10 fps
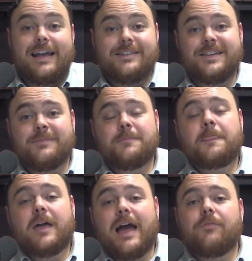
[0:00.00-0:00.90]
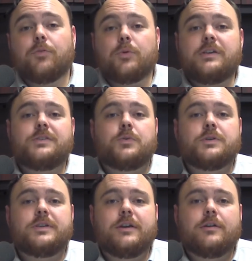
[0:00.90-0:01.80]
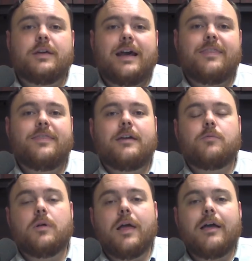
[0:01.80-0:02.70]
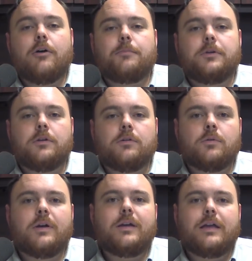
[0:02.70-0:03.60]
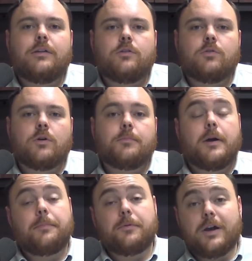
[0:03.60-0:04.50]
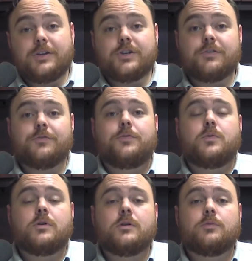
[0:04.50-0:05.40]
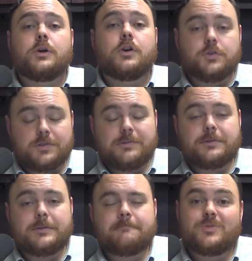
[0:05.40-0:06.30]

Hey team, I have a resource here that I think will help you in your preparation for rehearsals.